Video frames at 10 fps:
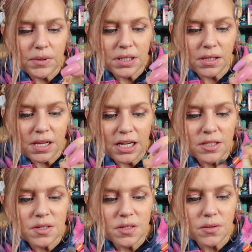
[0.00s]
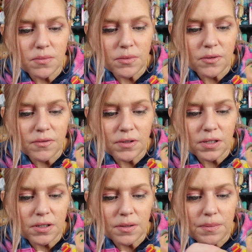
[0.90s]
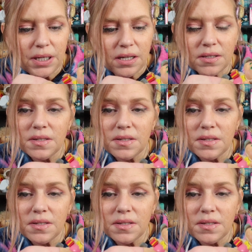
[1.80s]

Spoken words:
but the legs do move a little bit.